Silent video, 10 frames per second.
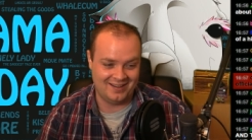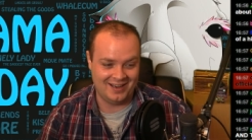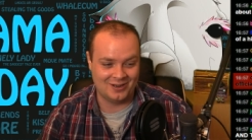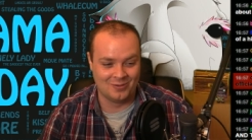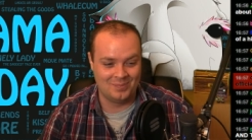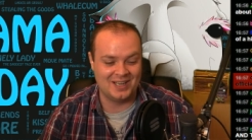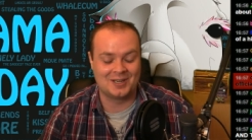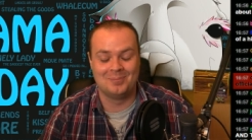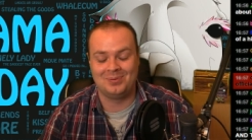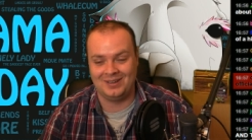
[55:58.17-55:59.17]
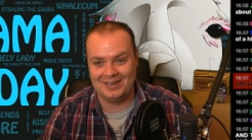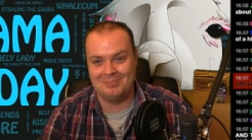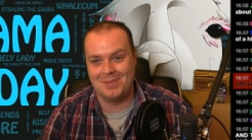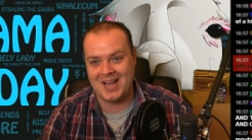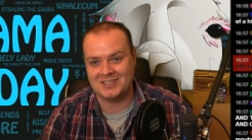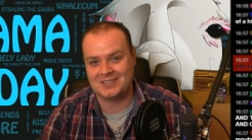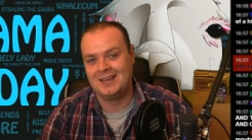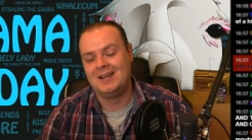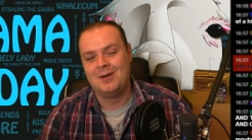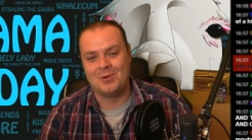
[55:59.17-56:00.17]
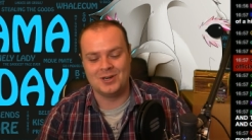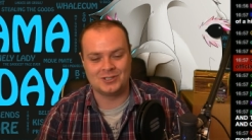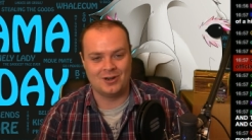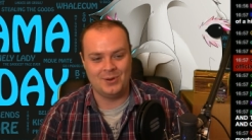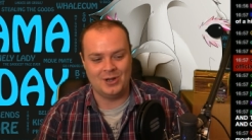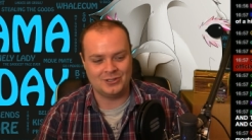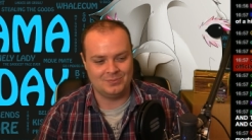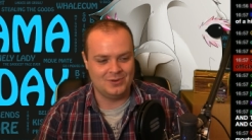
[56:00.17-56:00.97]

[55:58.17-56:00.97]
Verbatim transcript: It could be a complete mess, but it's going to be awesome.